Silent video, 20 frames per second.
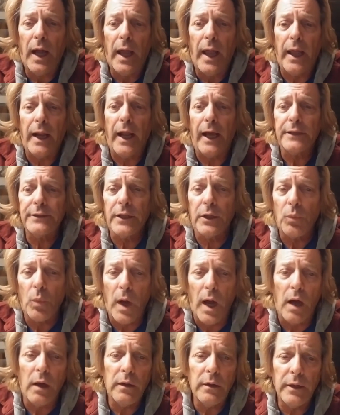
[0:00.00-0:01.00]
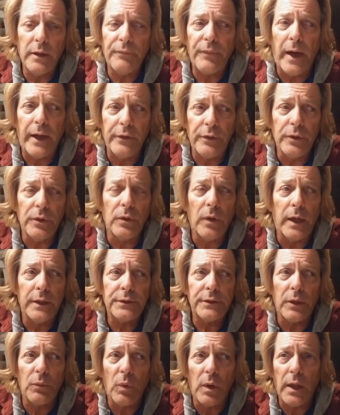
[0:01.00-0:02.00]
And I said, well, if I do, I
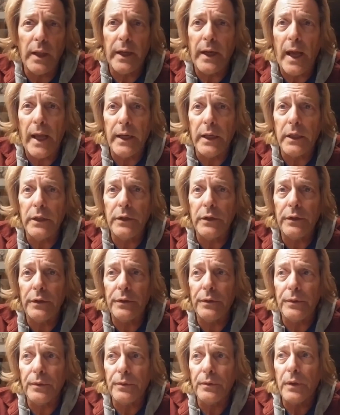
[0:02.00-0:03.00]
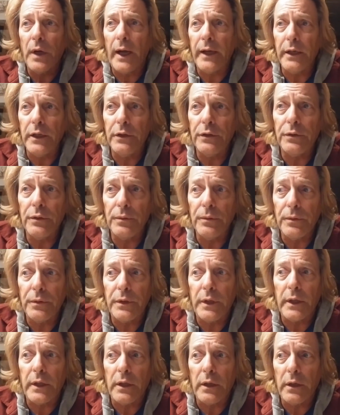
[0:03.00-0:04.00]
said, well, then I need to
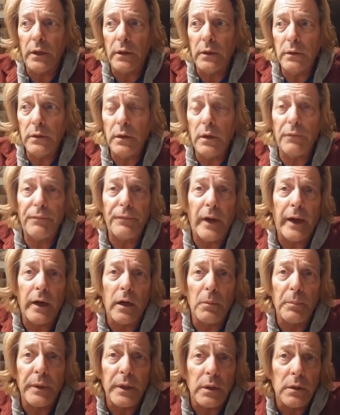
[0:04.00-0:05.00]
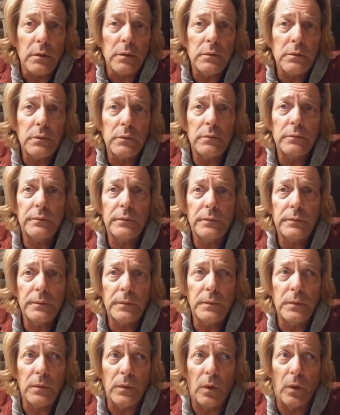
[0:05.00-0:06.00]
get a final bill
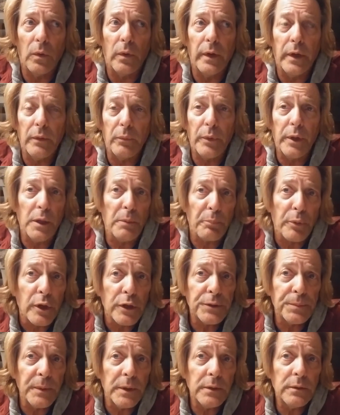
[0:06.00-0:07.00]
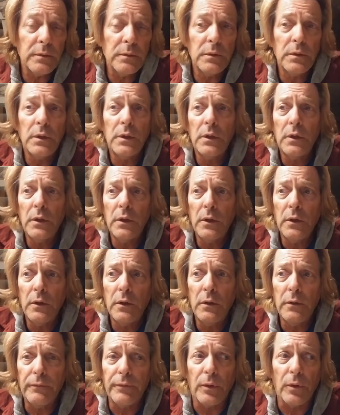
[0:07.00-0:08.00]
or a reimbursement
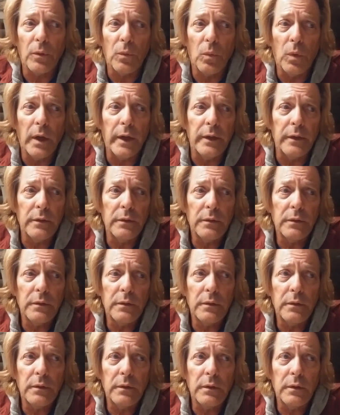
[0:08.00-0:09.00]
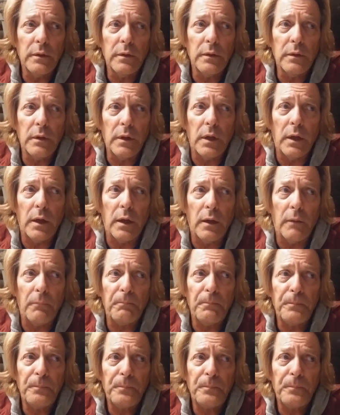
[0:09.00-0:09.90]
for what I've